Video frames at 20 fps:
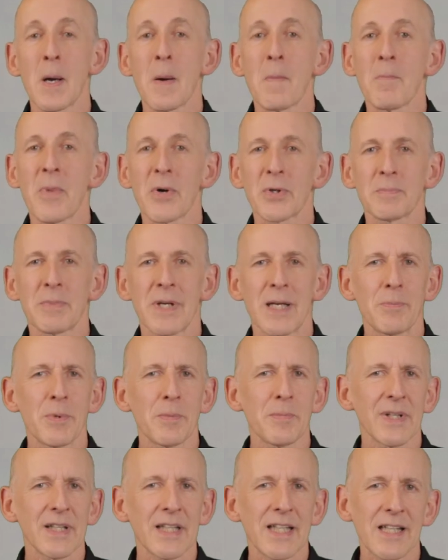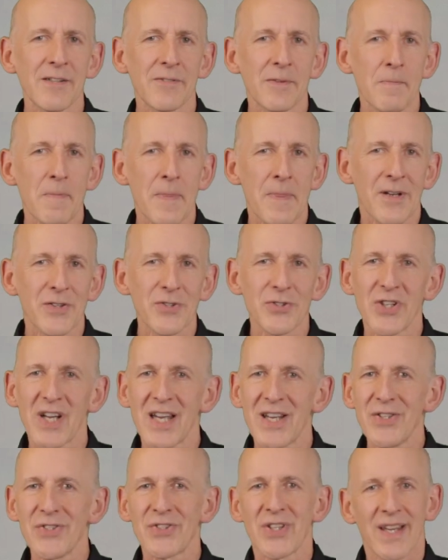Most people believe
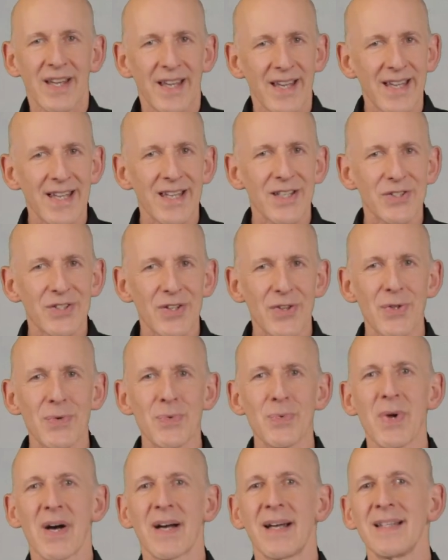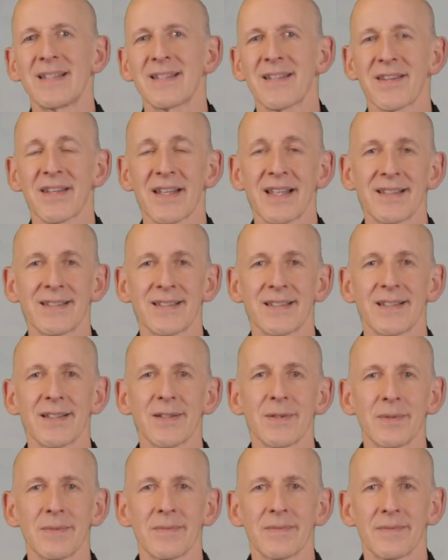change is the right thing to
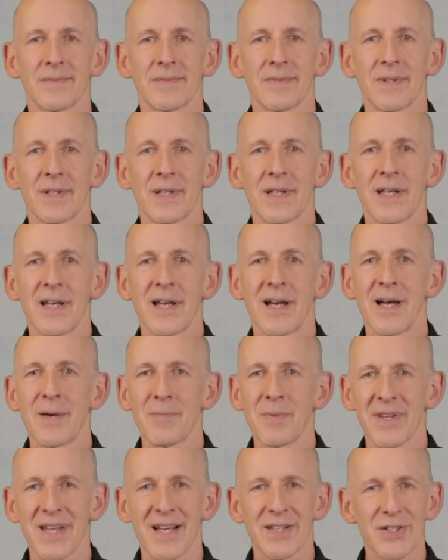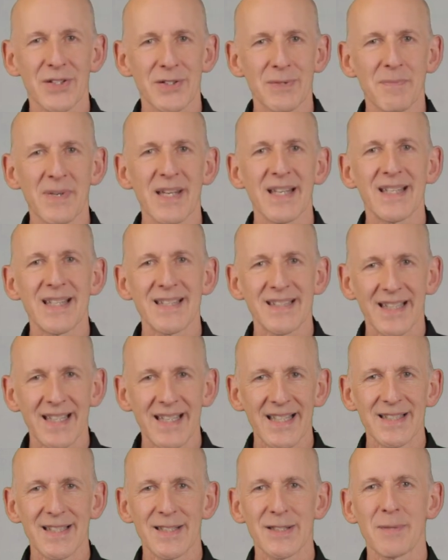do, but that doesn't mean it's
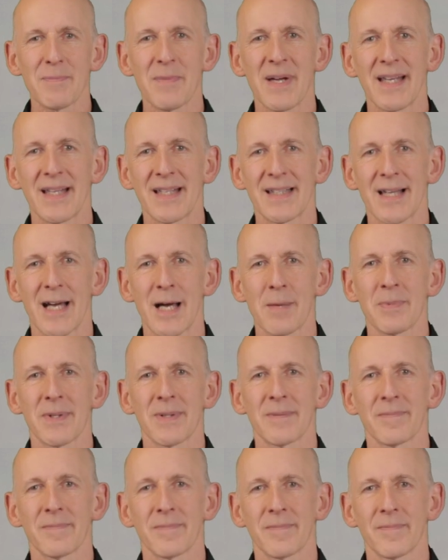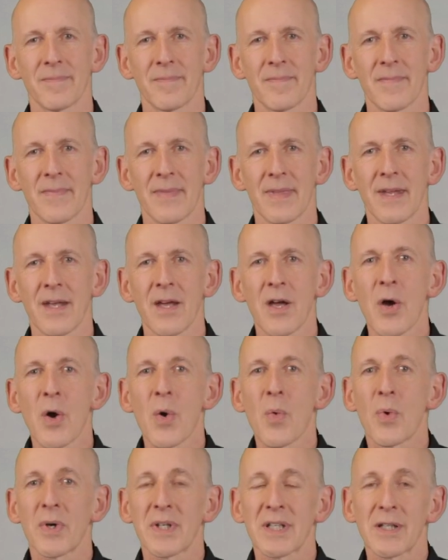easy to make it happen.
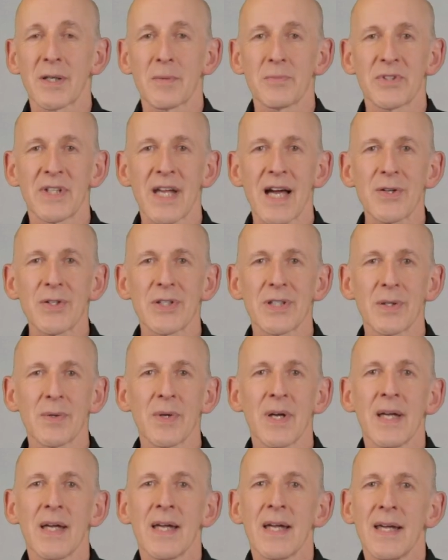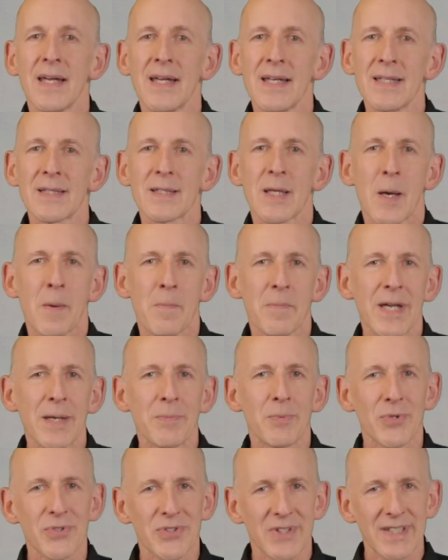What it comes down to is
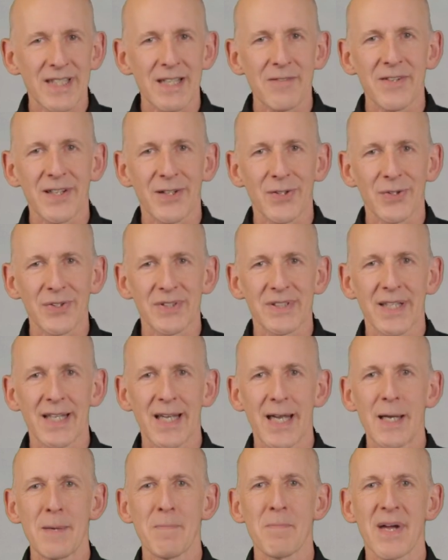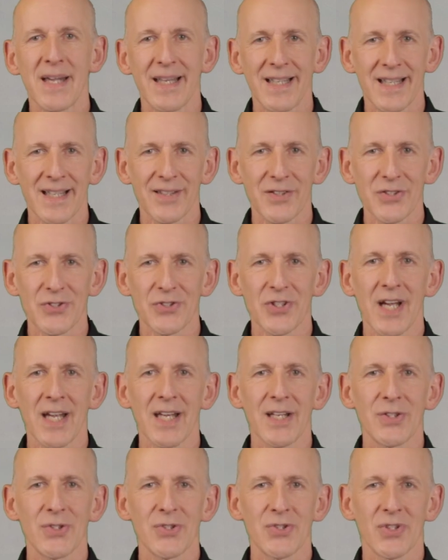people's difficulty in making the
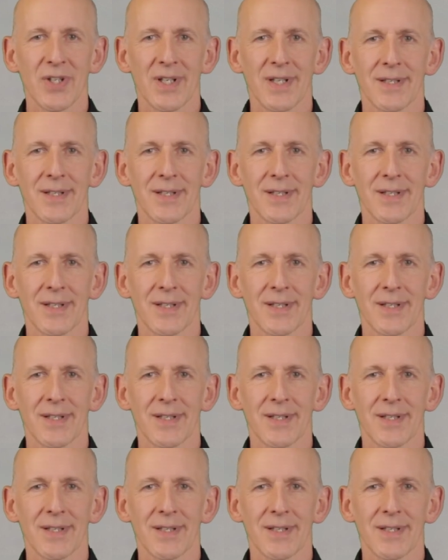change.